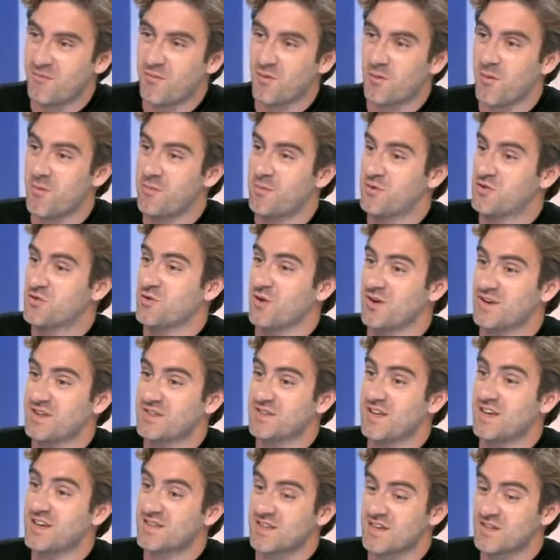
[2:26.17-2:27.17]
But what we're trying to
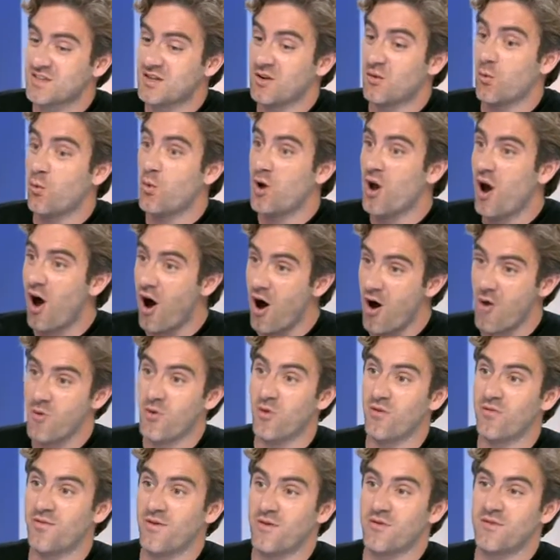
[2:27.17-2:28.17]
say is actually, look, we are
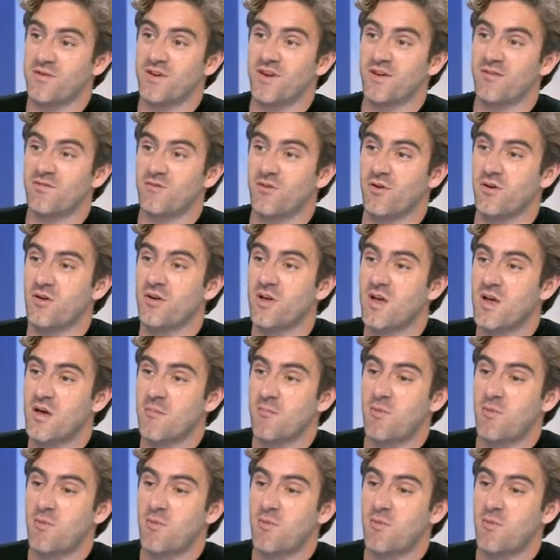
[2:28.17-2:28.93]
all very different.